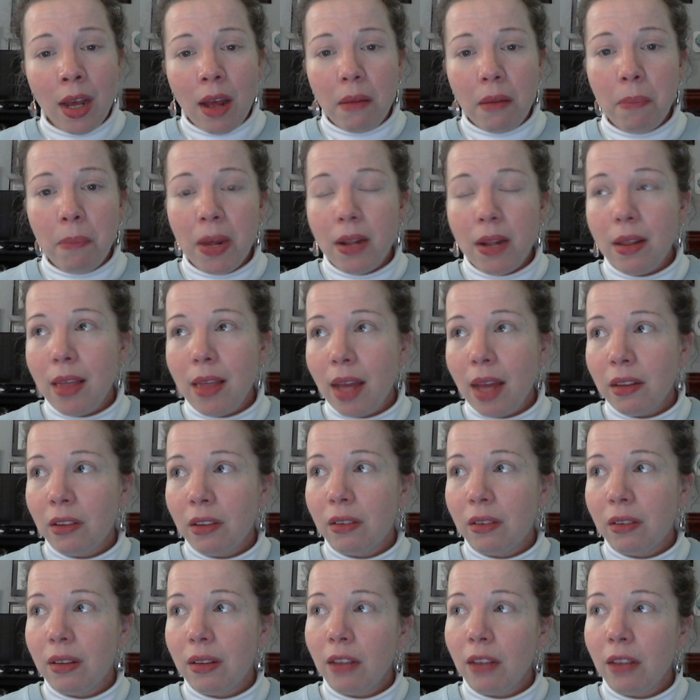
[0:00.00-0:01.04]
but
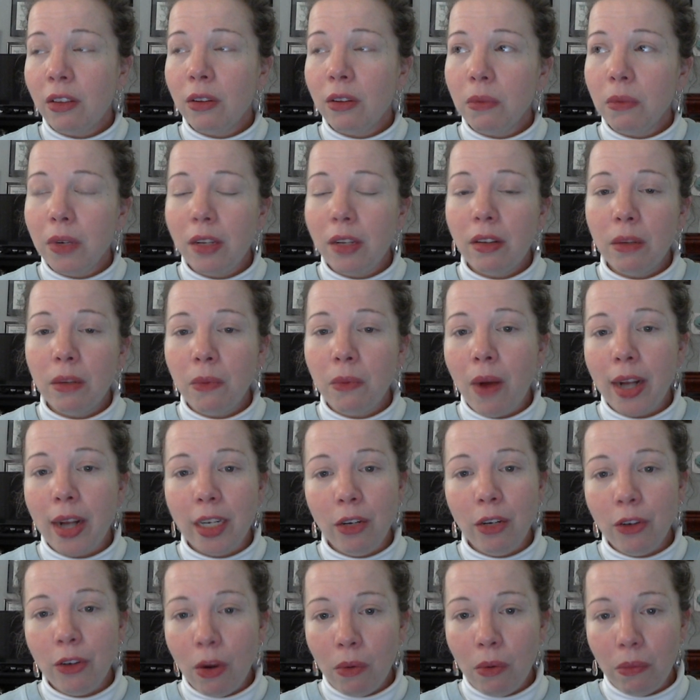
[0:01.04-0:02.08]
that's the reason why
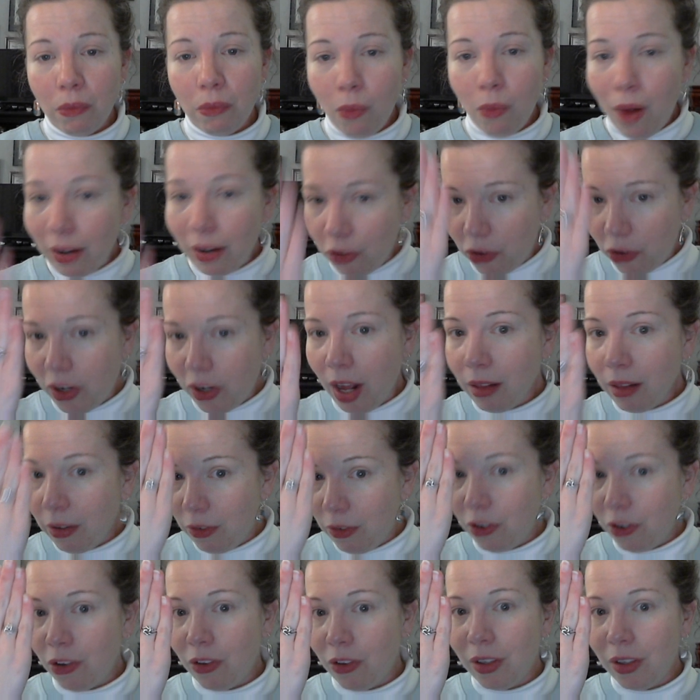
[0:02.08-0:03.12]
you don't watch
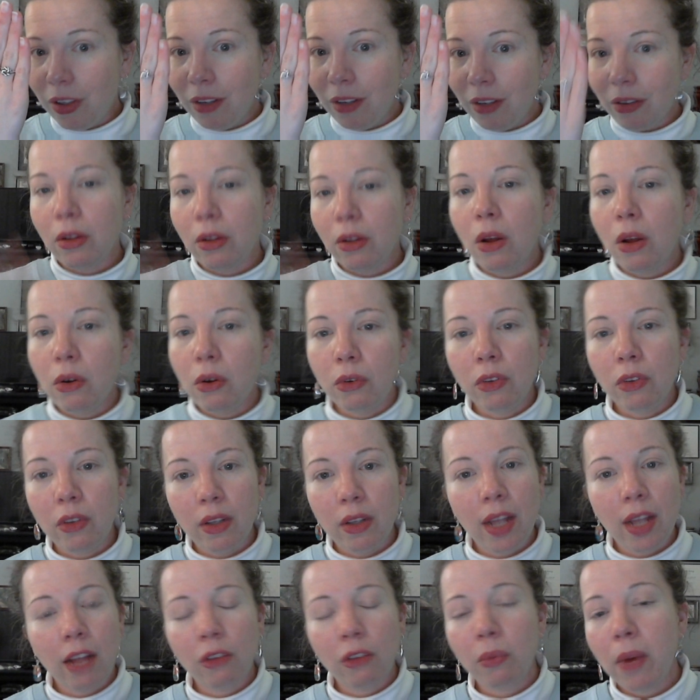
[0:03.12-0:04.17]
television this close,
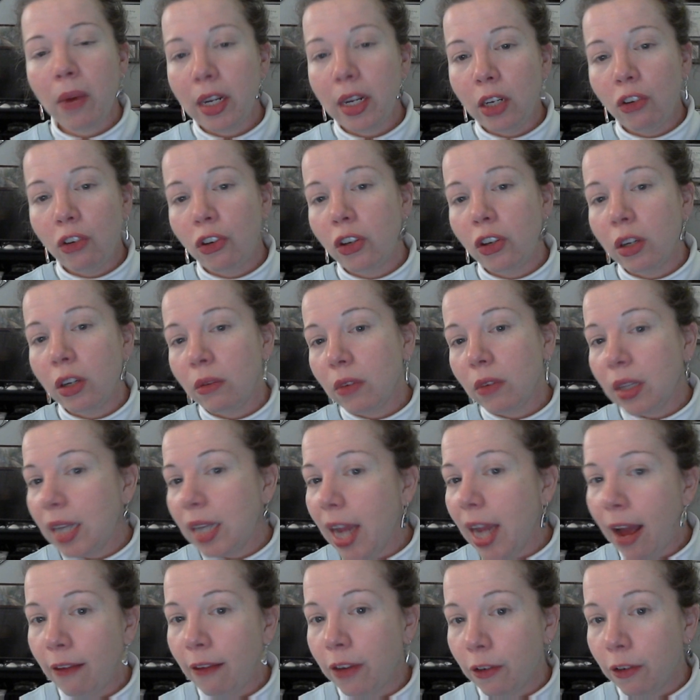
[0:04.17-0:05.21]
and that's why you shouldn't really
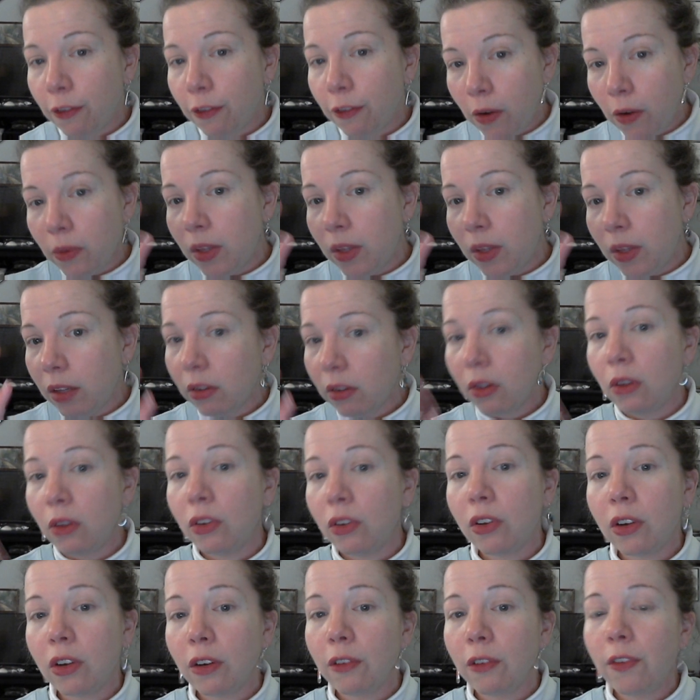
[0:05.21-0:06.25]
have your phone this
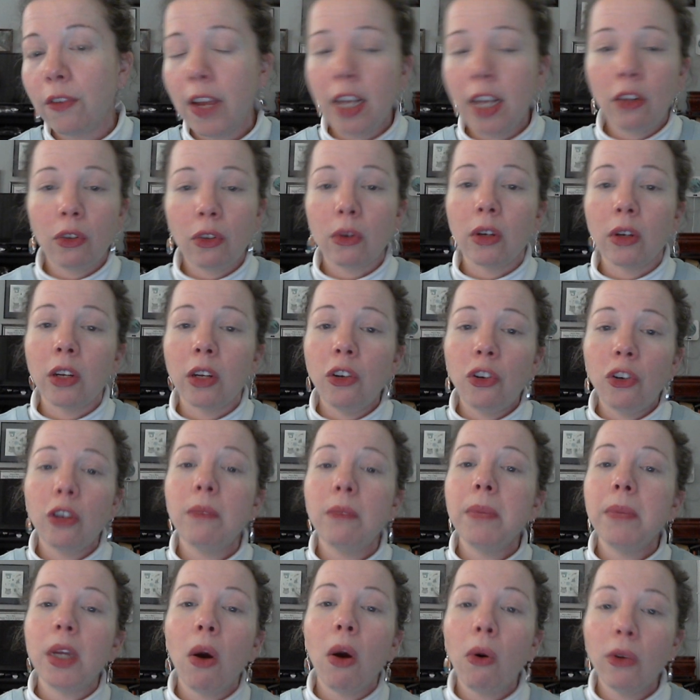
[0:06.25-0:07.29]
close to your face, or you
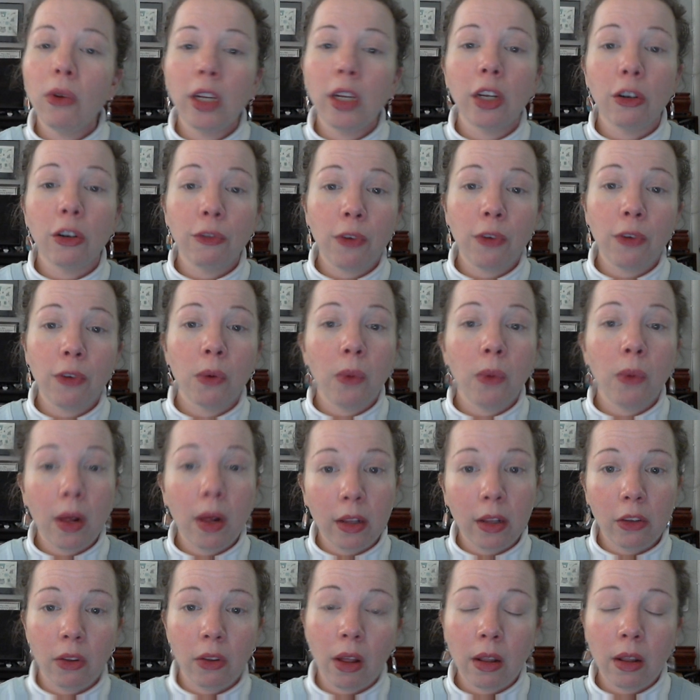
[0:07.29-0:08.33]
shouldn't be holding your phone while
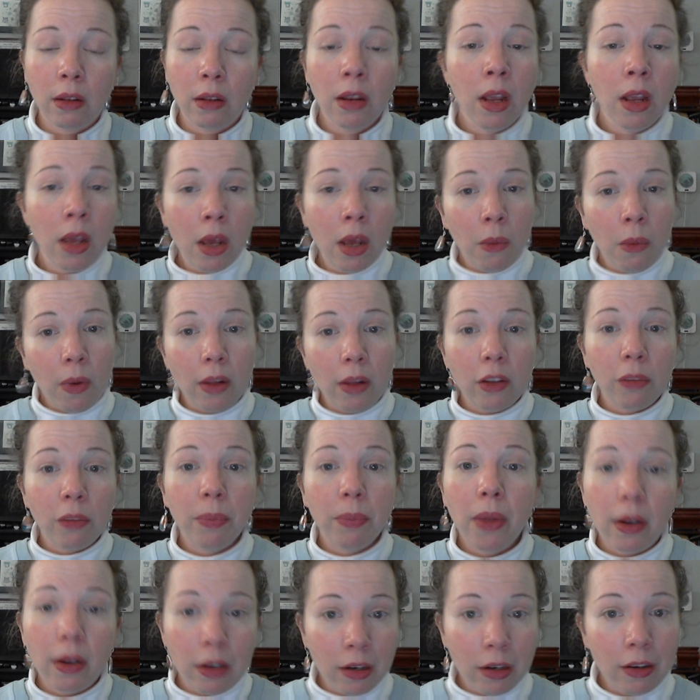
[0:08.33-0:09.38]
it's
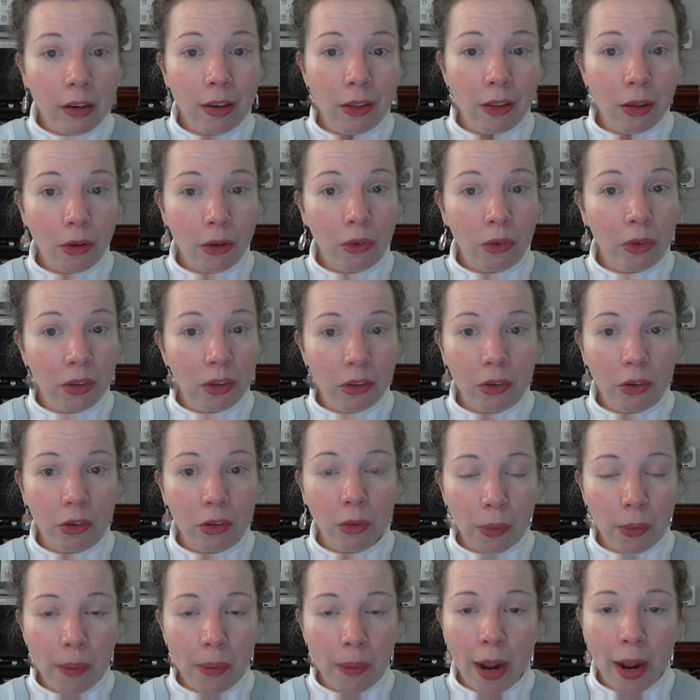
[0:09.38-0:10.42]
plugged into those
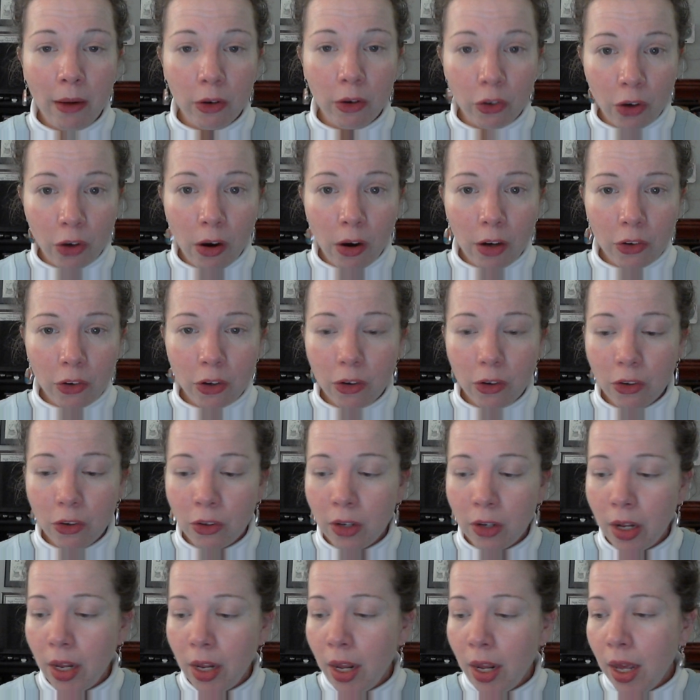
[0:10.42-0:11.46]
superpower
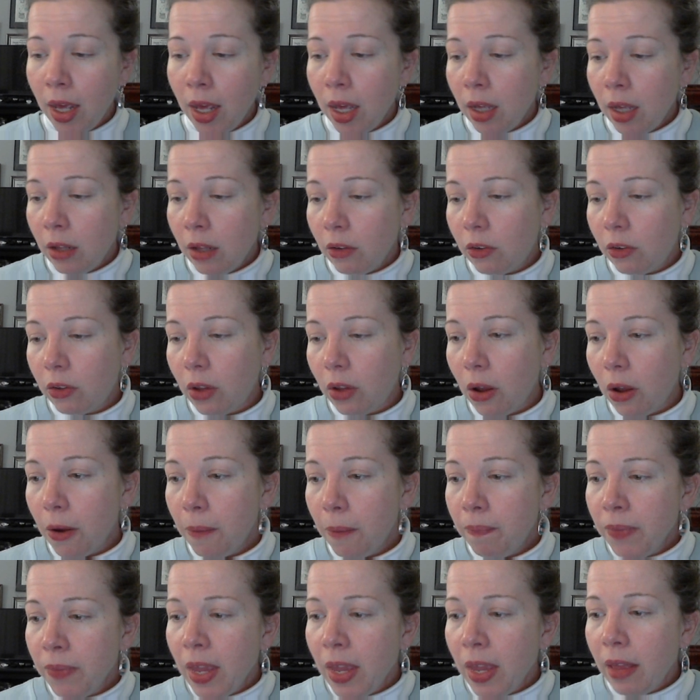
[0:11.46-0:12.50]
chargers.
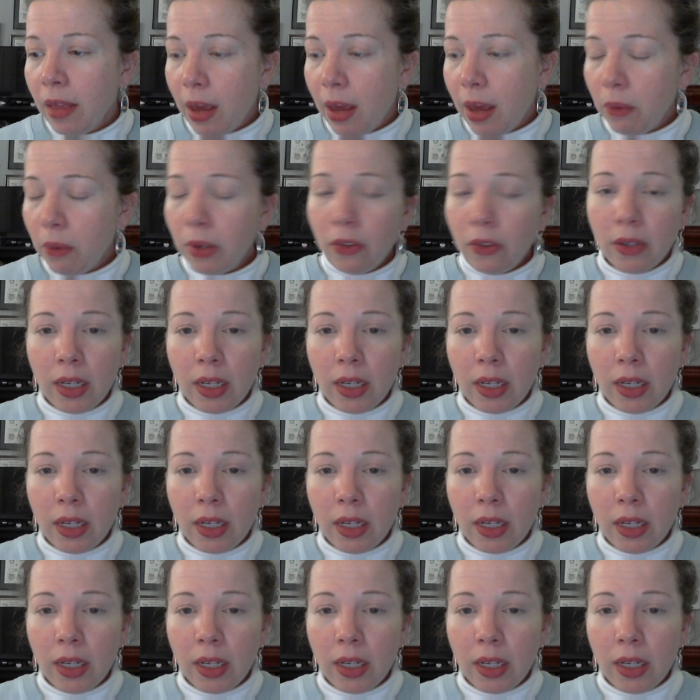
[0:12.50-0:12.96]
So that was a